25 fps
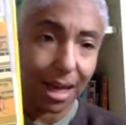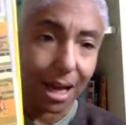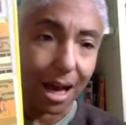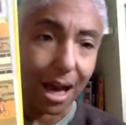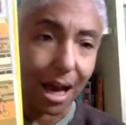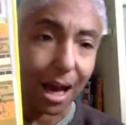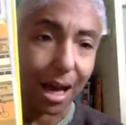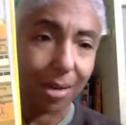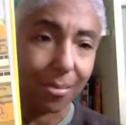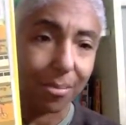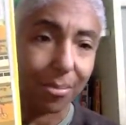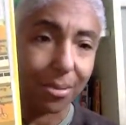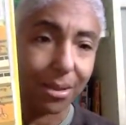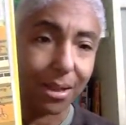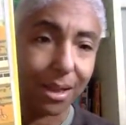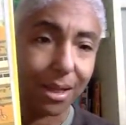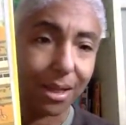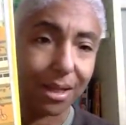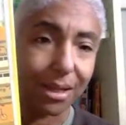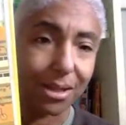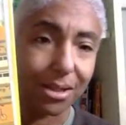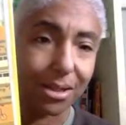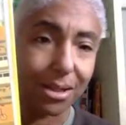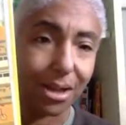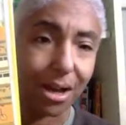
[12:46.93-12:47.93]
I play
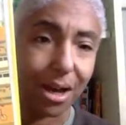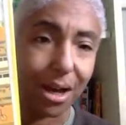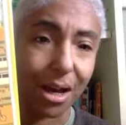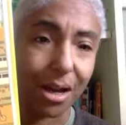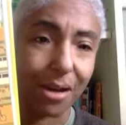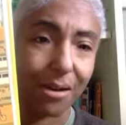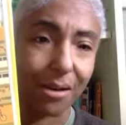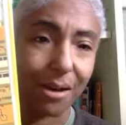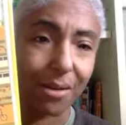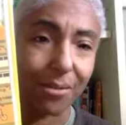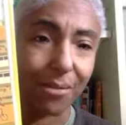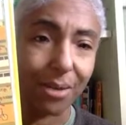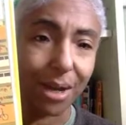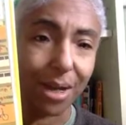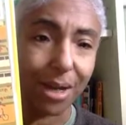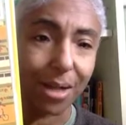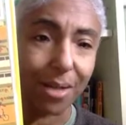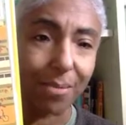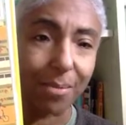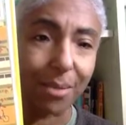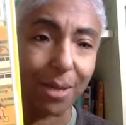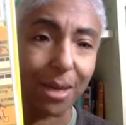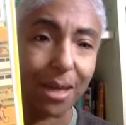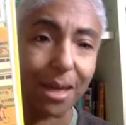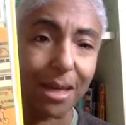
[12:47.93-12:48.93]
guitar, I ride a
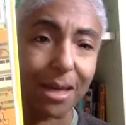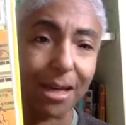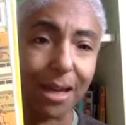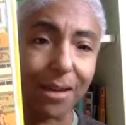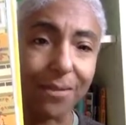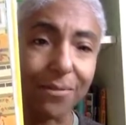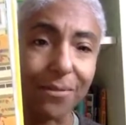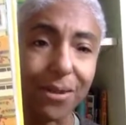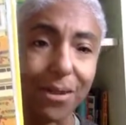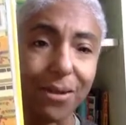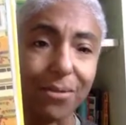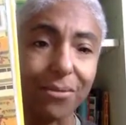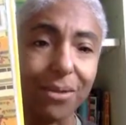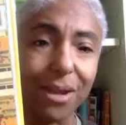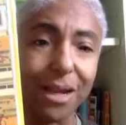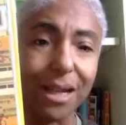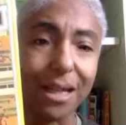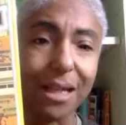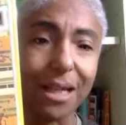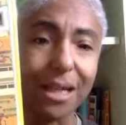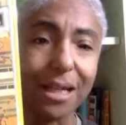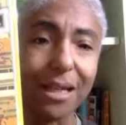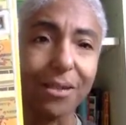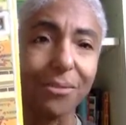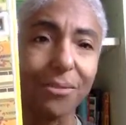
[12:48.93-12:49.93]
bike, I fit right
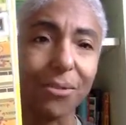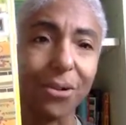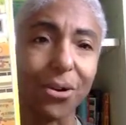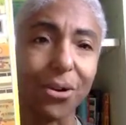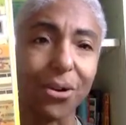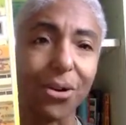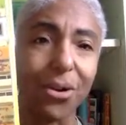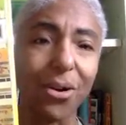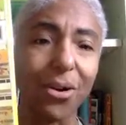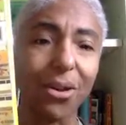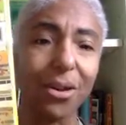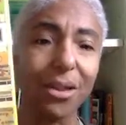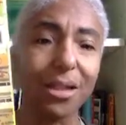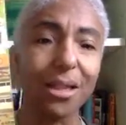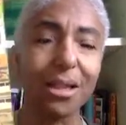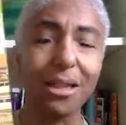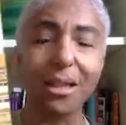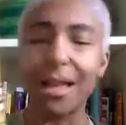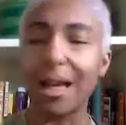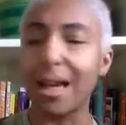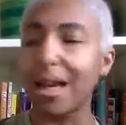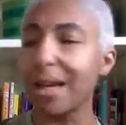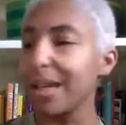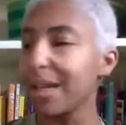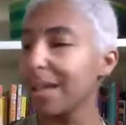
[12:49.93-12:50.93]
in, we're all
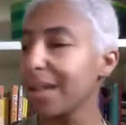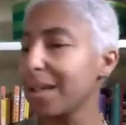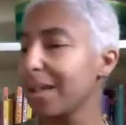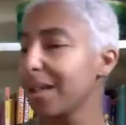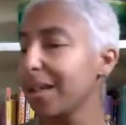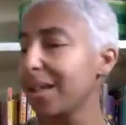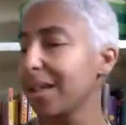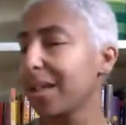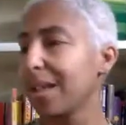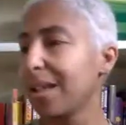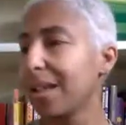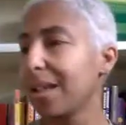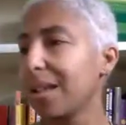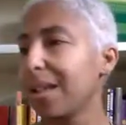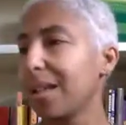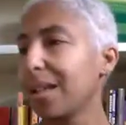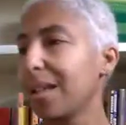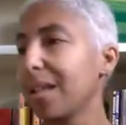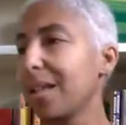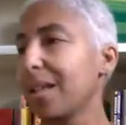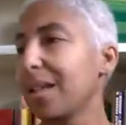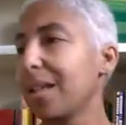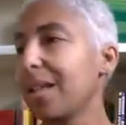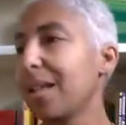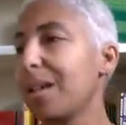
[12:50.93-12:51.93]
alike.
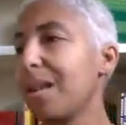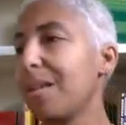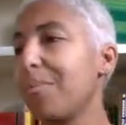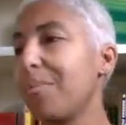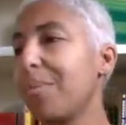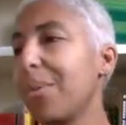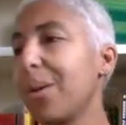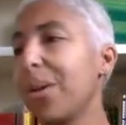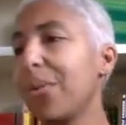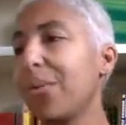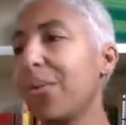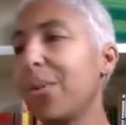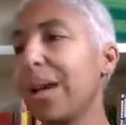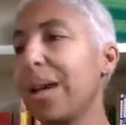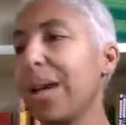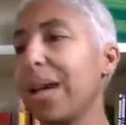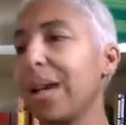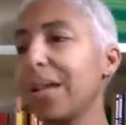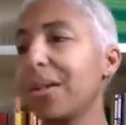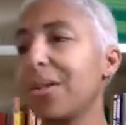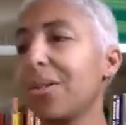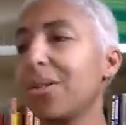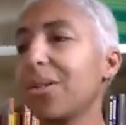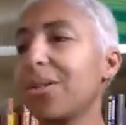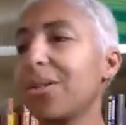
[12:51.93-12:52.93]
But wait, look